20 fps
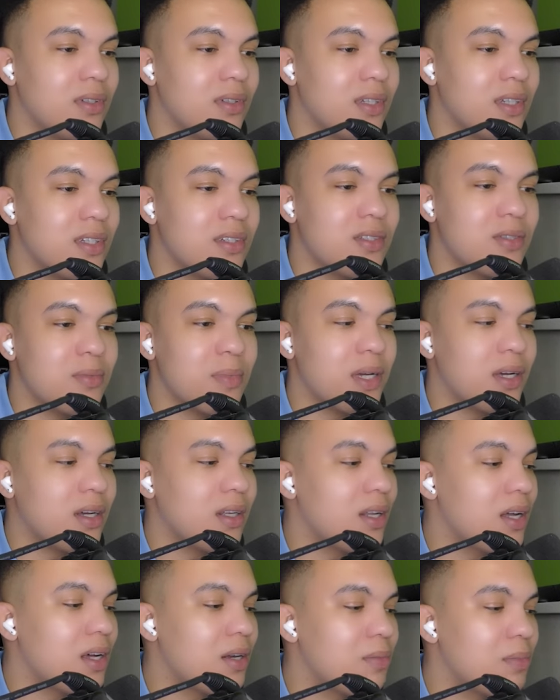He has to make a
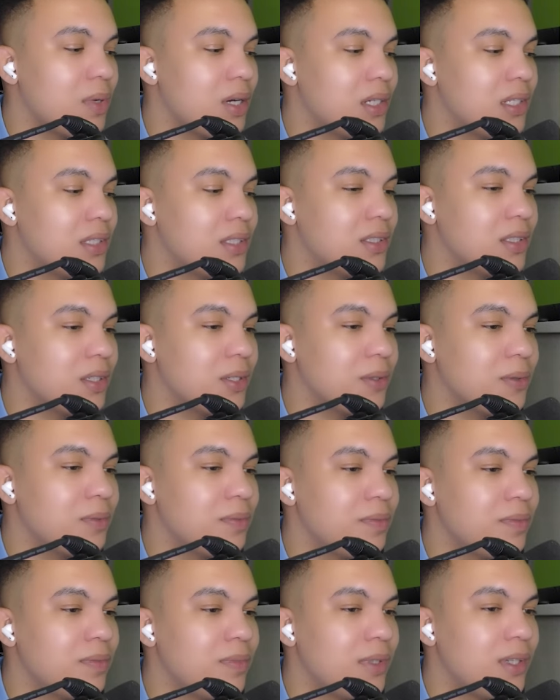lot of money, so
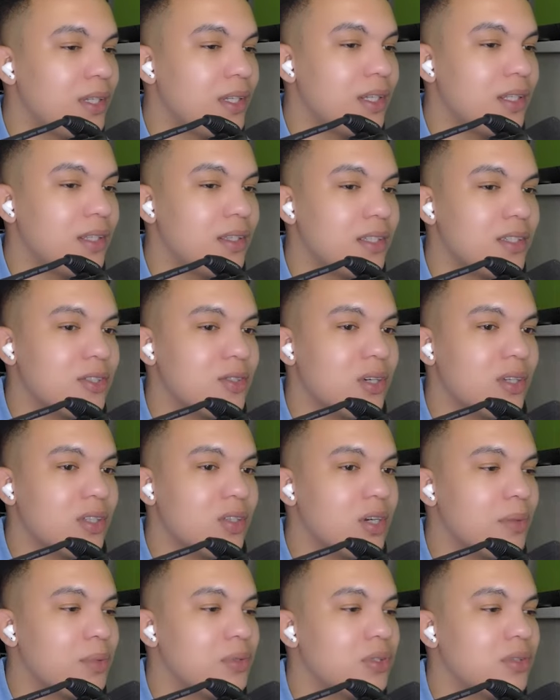there's no other
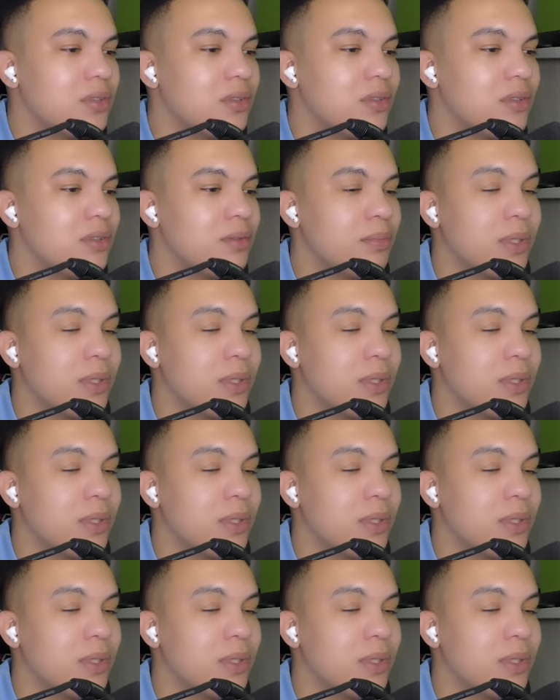option